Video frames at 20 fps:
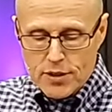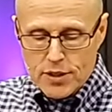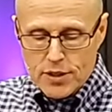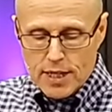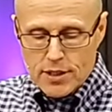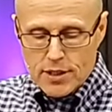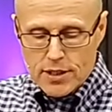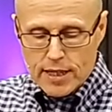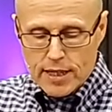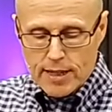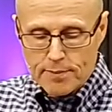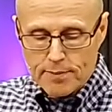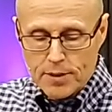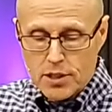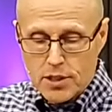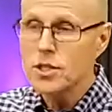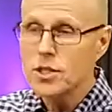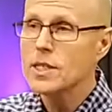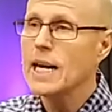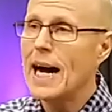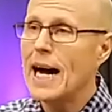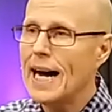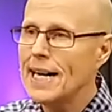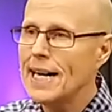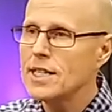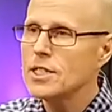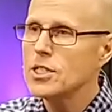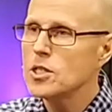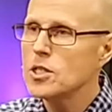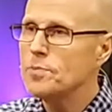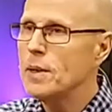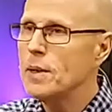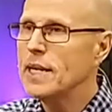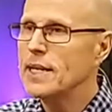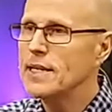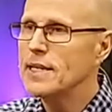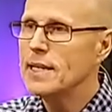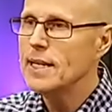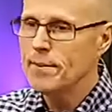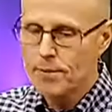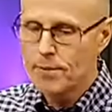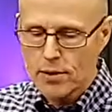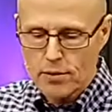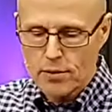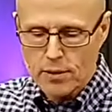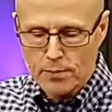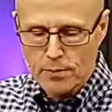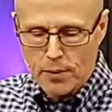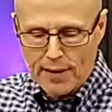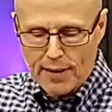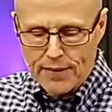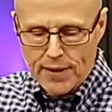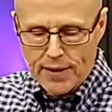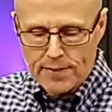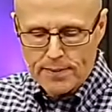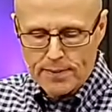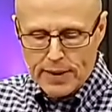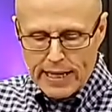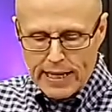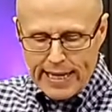says to him, This is God speaking to him through the prophet.